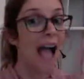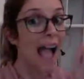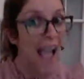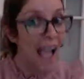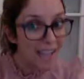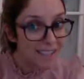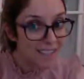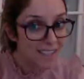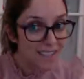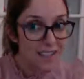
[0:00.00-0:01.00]

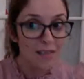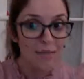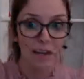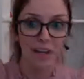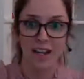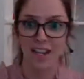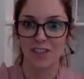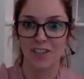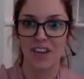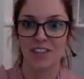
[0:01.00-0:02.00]
and my
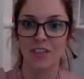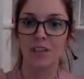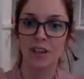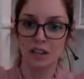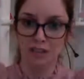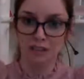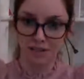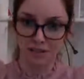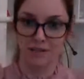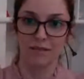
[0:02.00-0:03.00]
cholesterol level
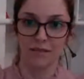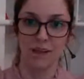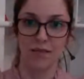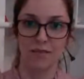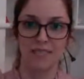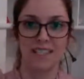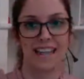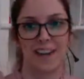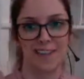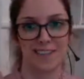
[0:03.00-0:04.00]
comes down.